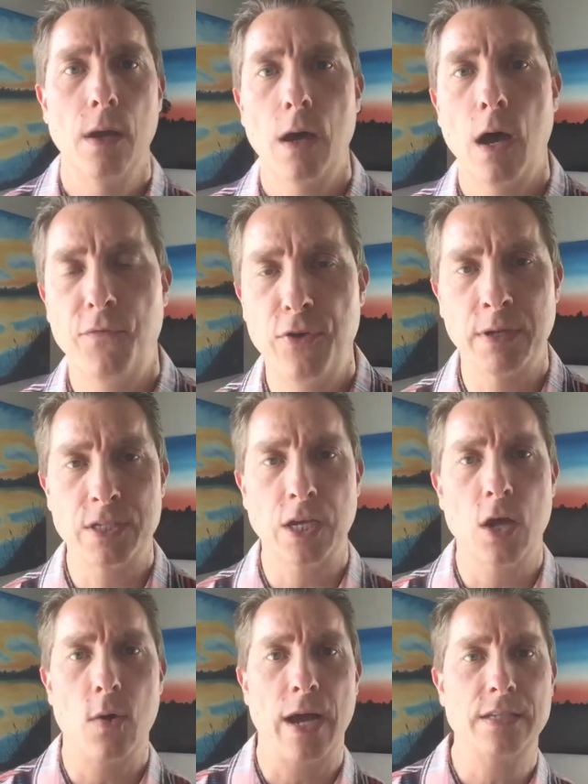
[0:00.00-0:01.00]
A few months
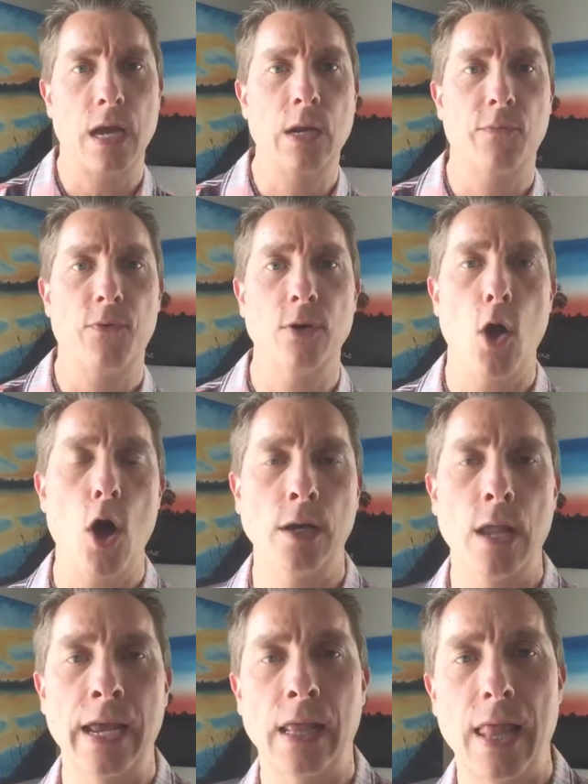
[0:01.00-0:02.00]
ago, I signed up for an online